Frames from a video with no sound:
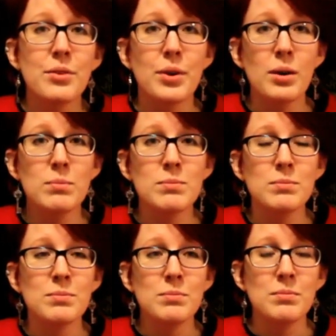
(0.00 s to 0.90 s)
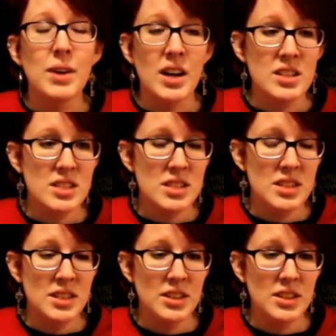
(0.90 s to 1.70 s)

from us,